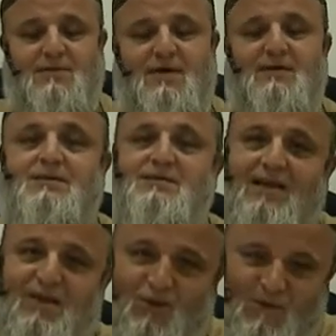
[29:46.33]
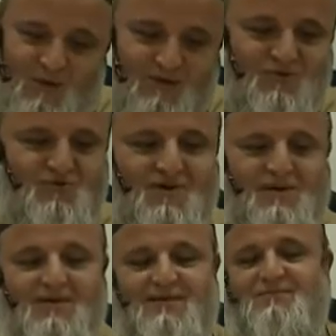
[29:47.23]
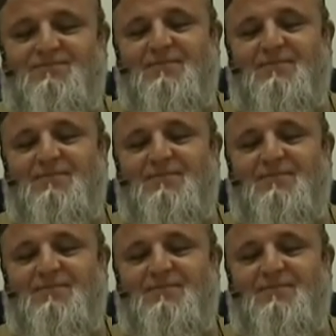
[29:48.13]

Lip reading: understanding of yours, inshaAllah.